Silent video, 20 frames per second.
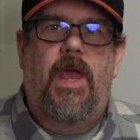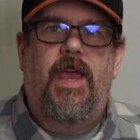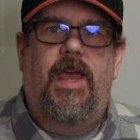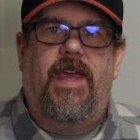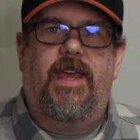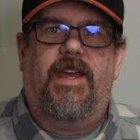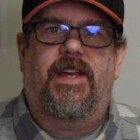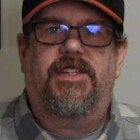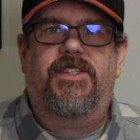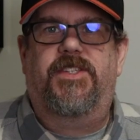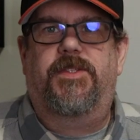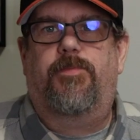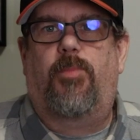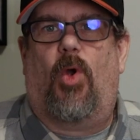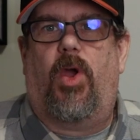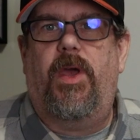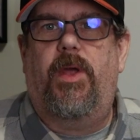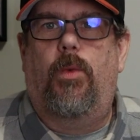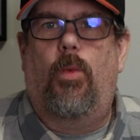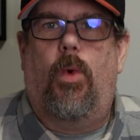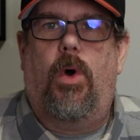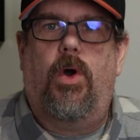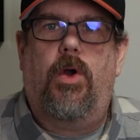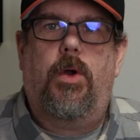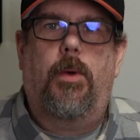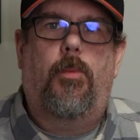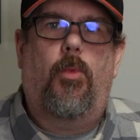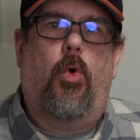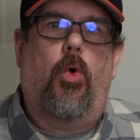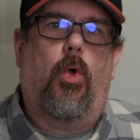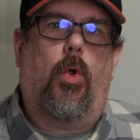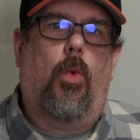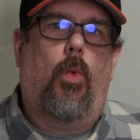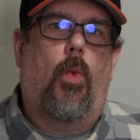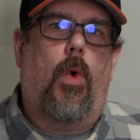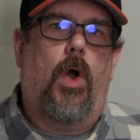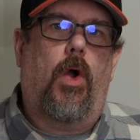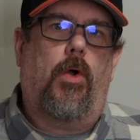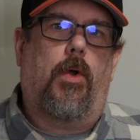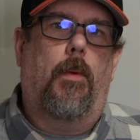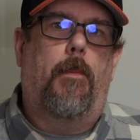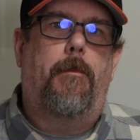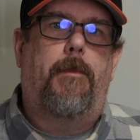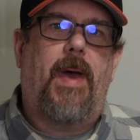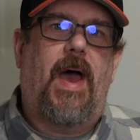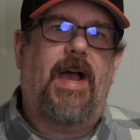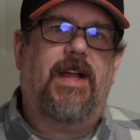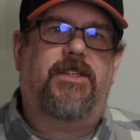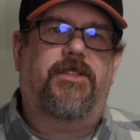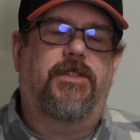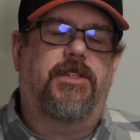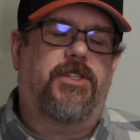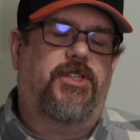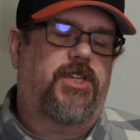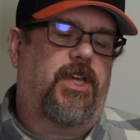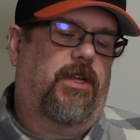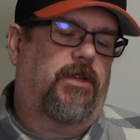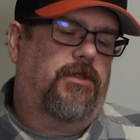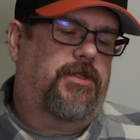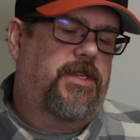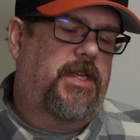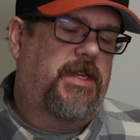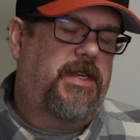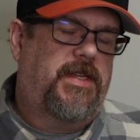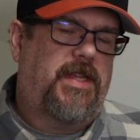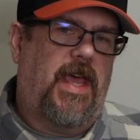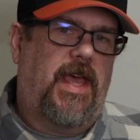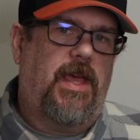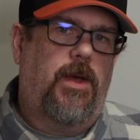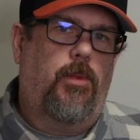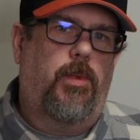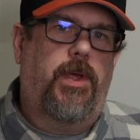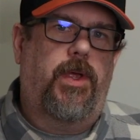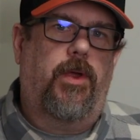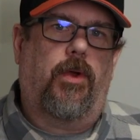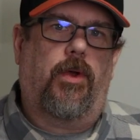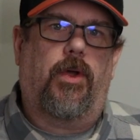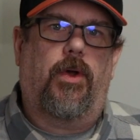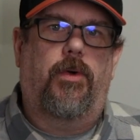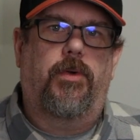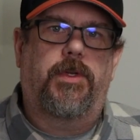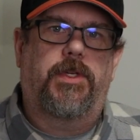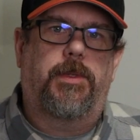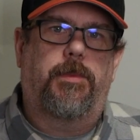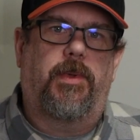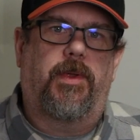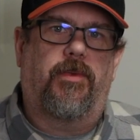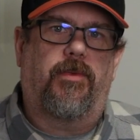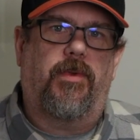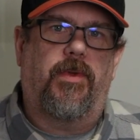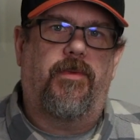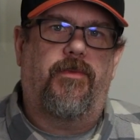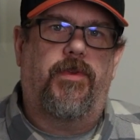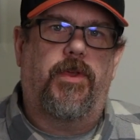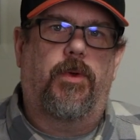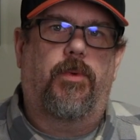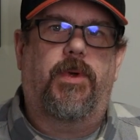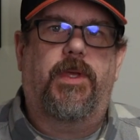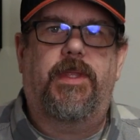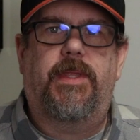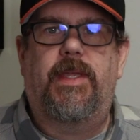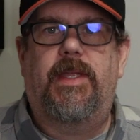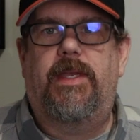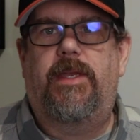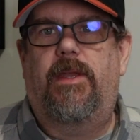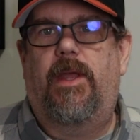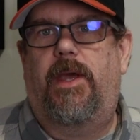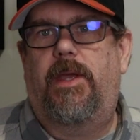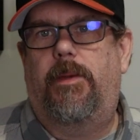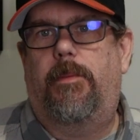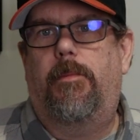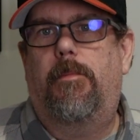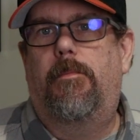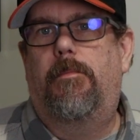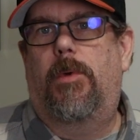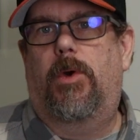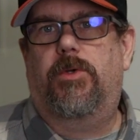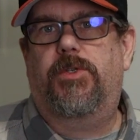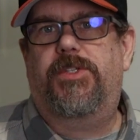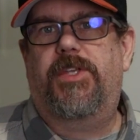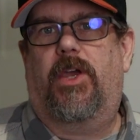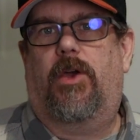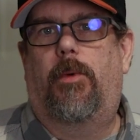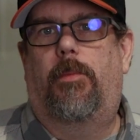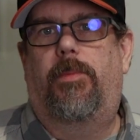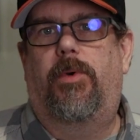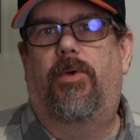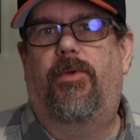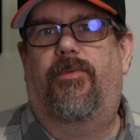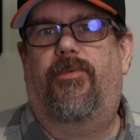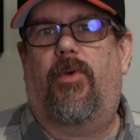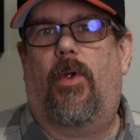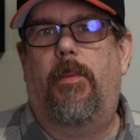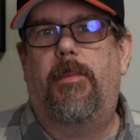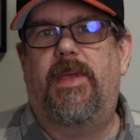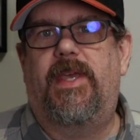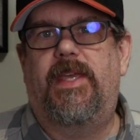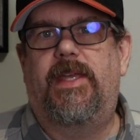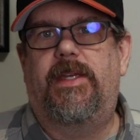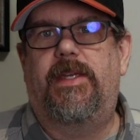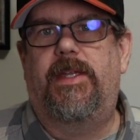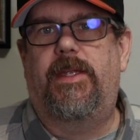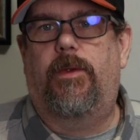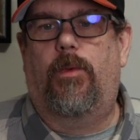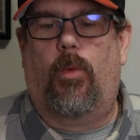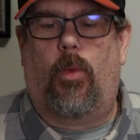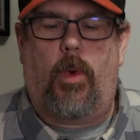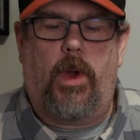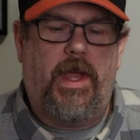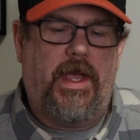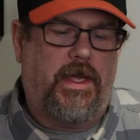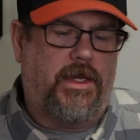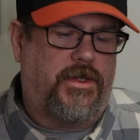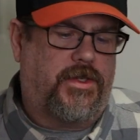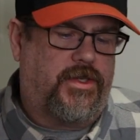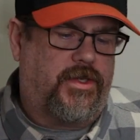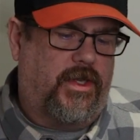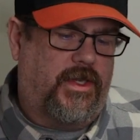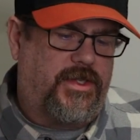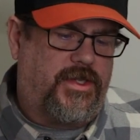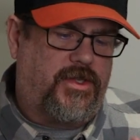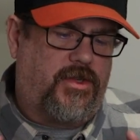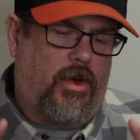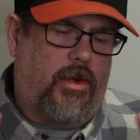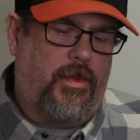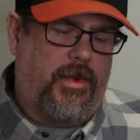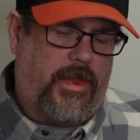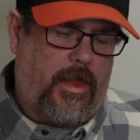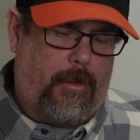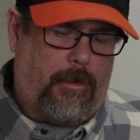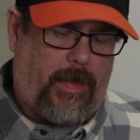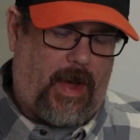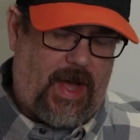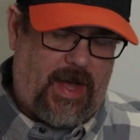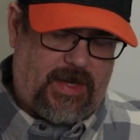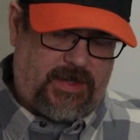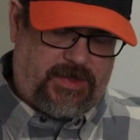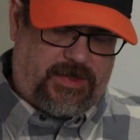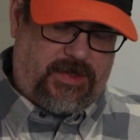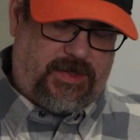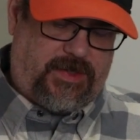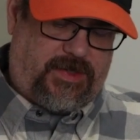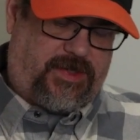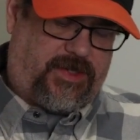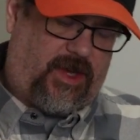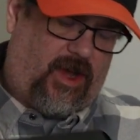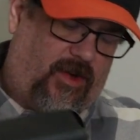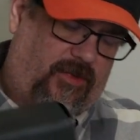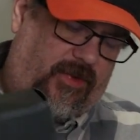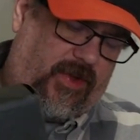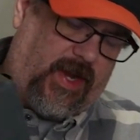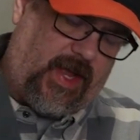Hey guys, it's Brian. Welcome back to the channel. Today we are going to be reviewing the Night motorcycle boot from Indy Ridge. So let's start with the box itself.